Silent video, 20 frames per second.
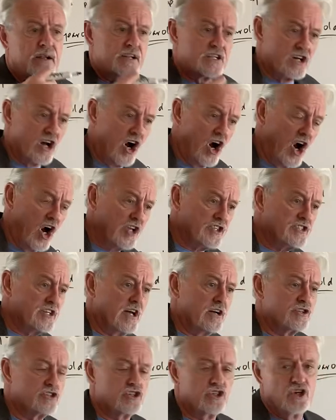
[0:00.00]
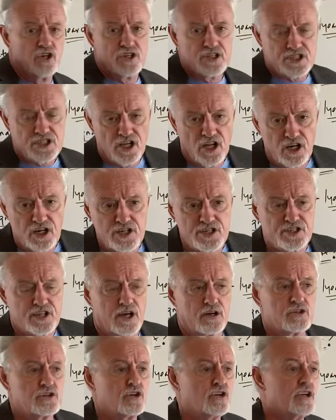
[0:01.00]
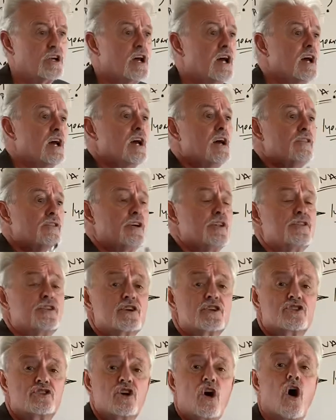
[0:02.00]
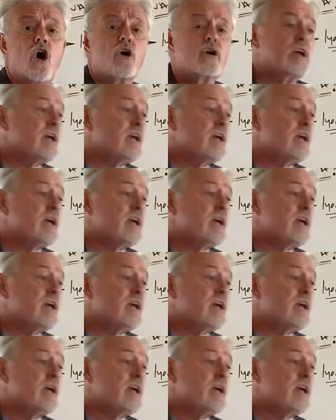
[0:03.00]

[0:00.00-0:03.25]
its heart sounds good, its lungs sound good, that the dog